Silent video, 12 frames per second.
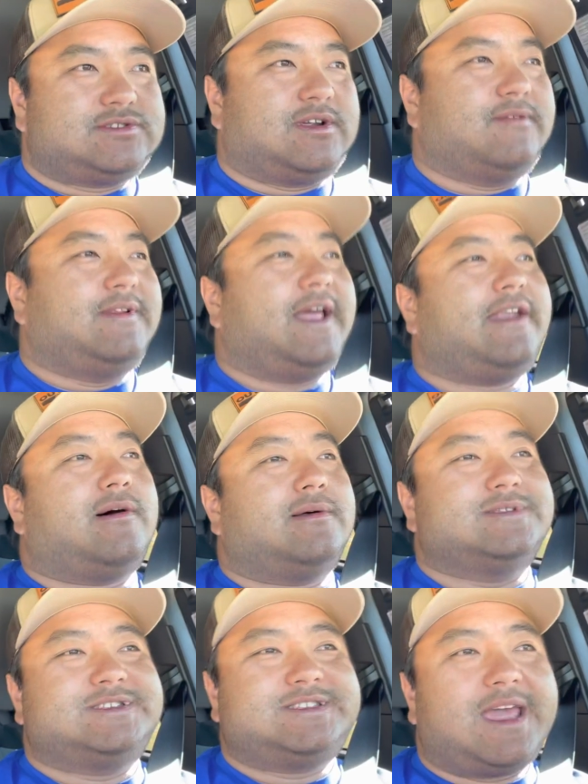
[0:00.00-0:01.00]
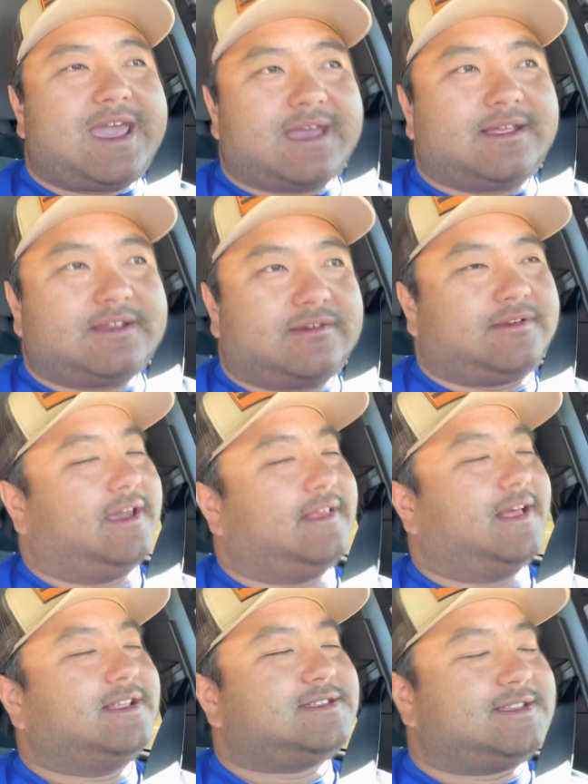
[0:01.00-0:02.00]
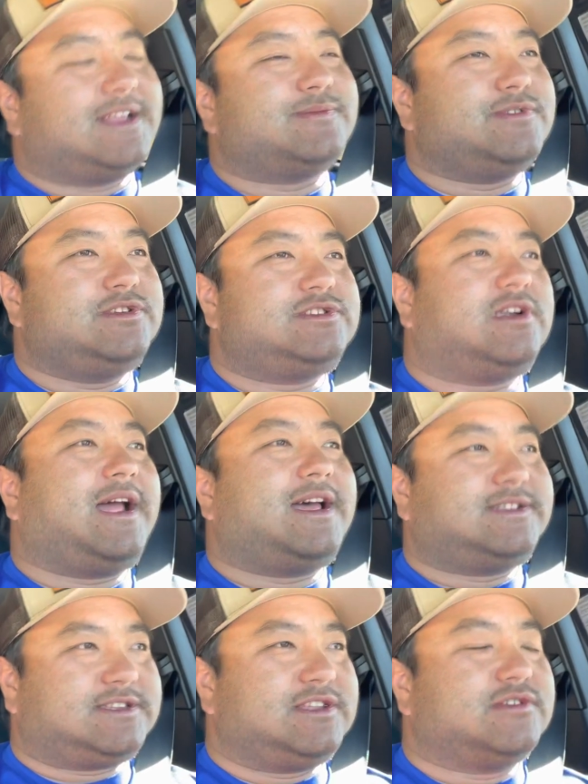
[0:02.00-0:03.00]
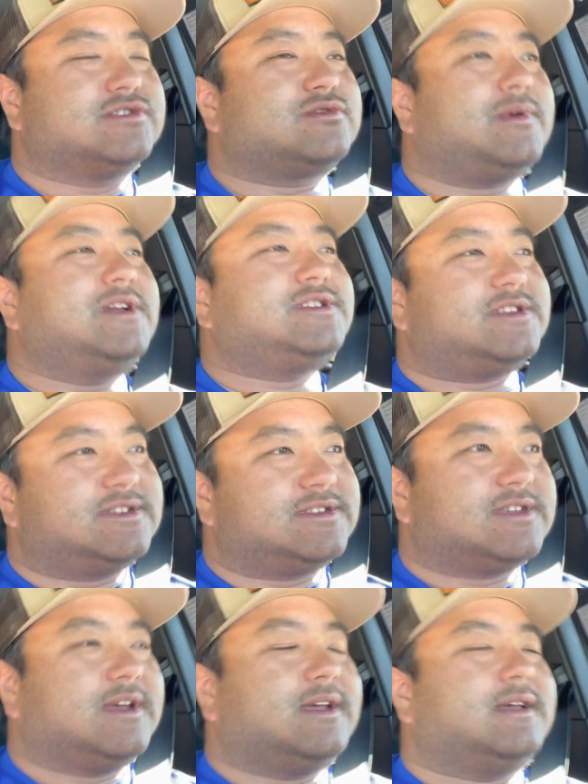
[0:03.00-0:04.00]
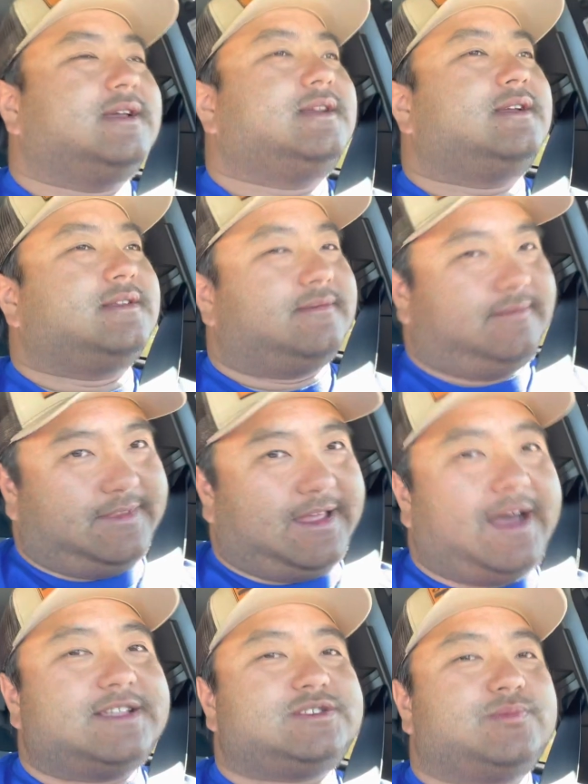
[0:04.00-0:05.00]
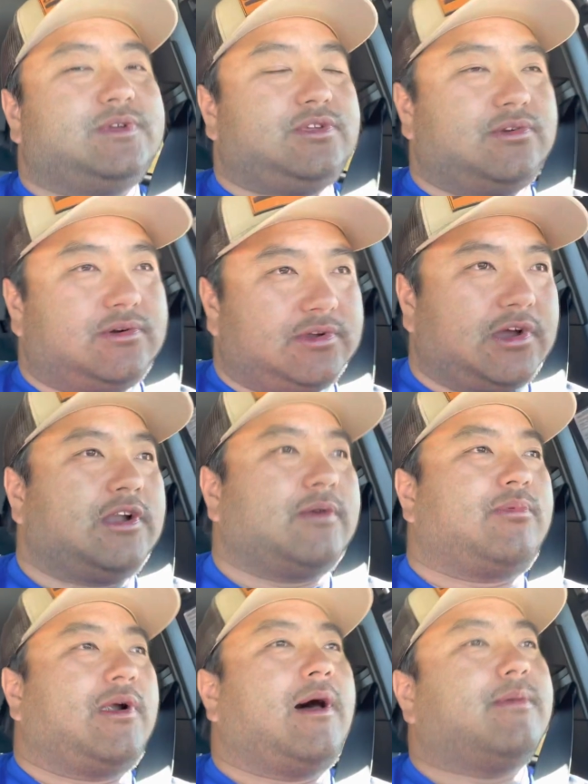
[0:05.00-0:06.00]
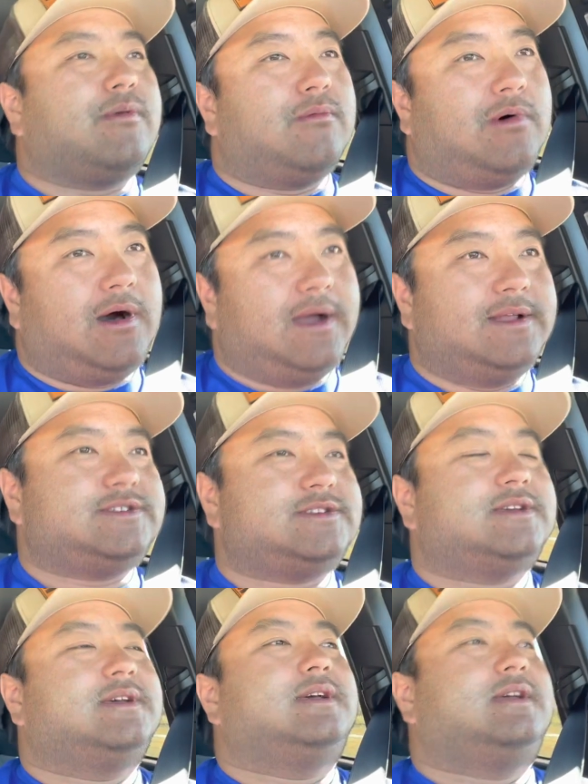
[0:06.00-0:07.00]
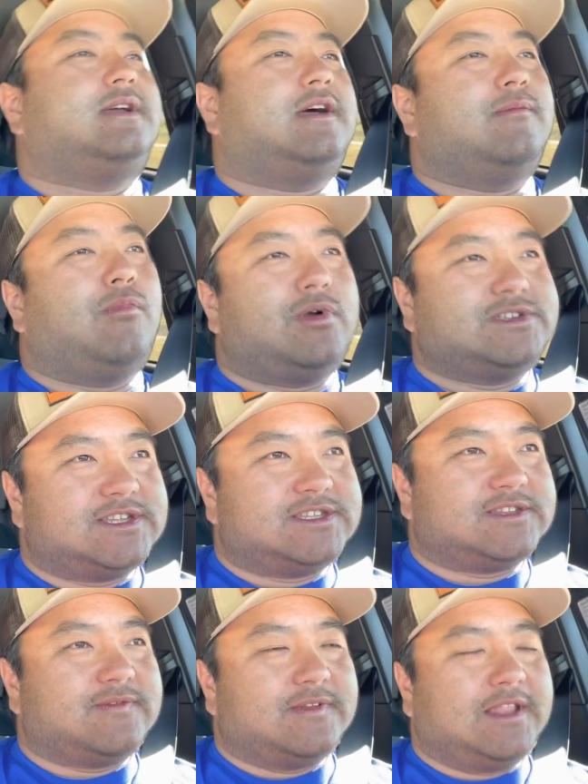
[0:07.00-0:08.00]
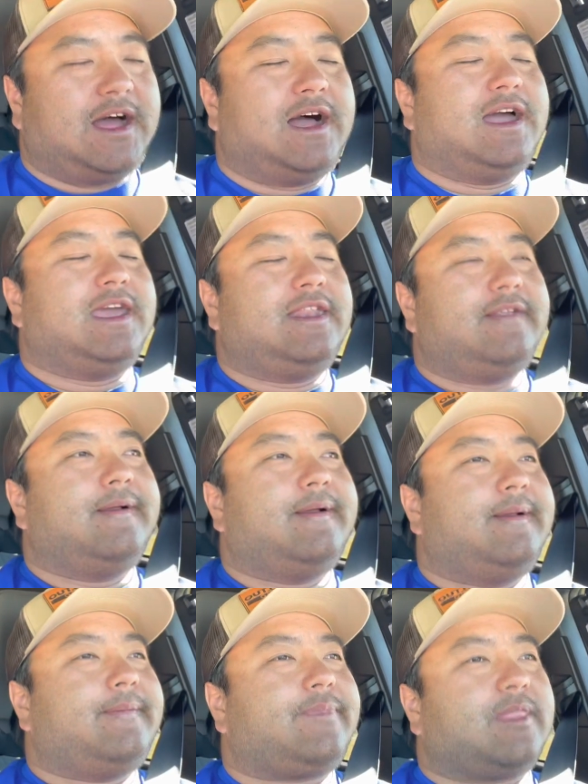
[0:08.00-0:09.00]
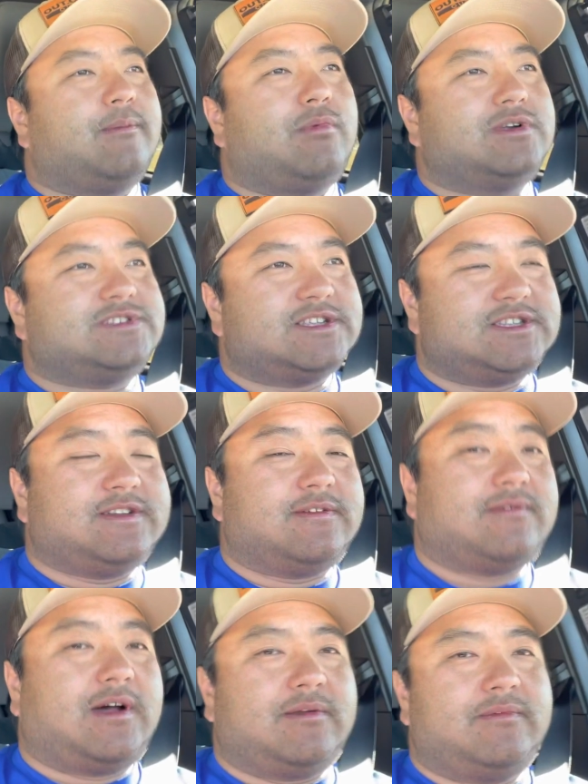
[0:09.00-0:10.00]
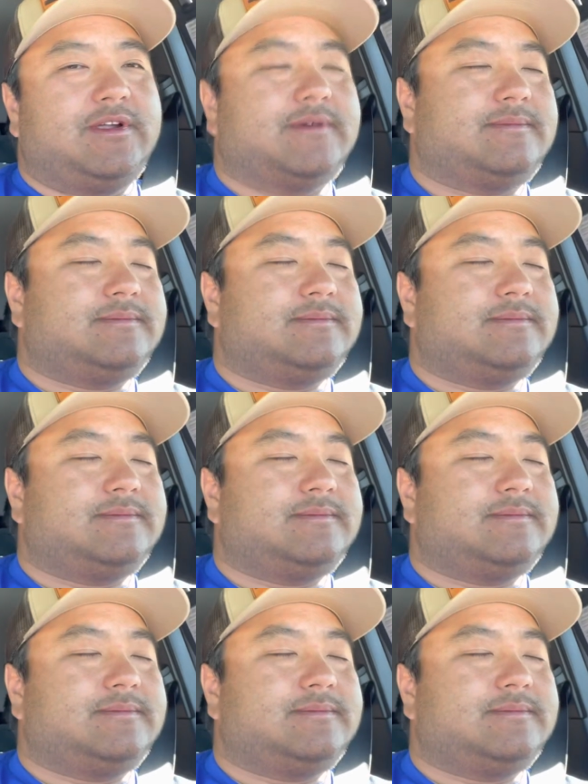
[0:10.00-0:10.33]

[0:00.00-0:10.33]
So I've let it all say it. Okay, that's when you start asking those questions, that's when you're gonna probably want a more sensitive line, a more sensitive rod reel.